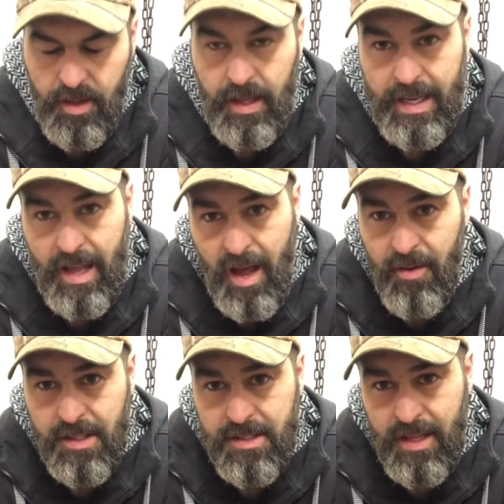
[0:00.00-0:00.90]
And now
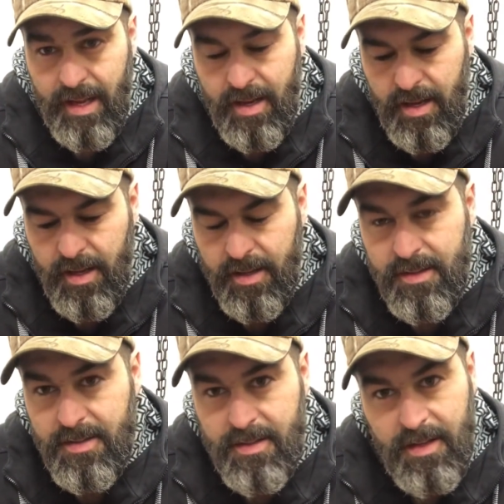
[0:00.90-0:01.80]
it's like,
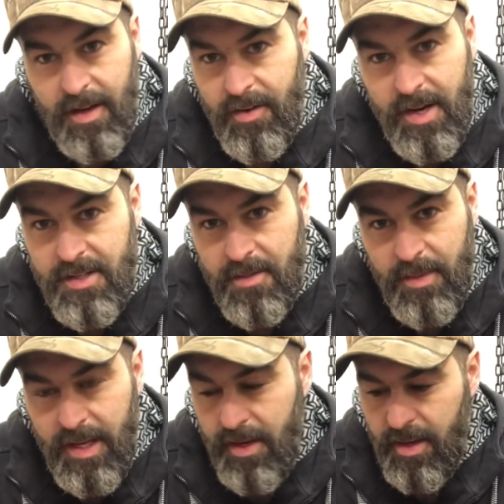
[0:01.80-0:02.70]
it's a razor
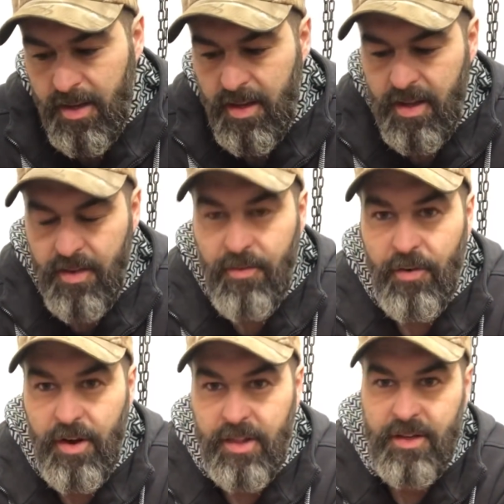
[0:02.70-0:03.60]
blade.
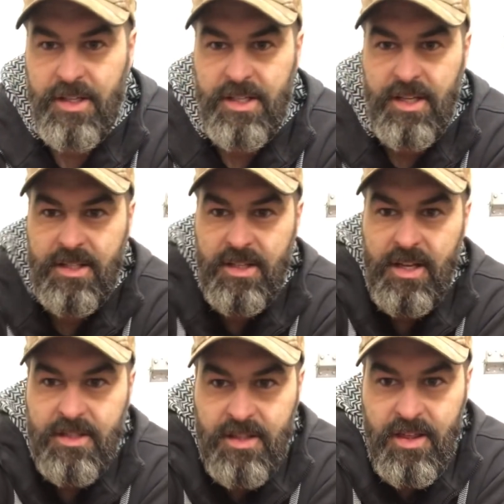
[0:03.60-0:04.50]
For a 3/16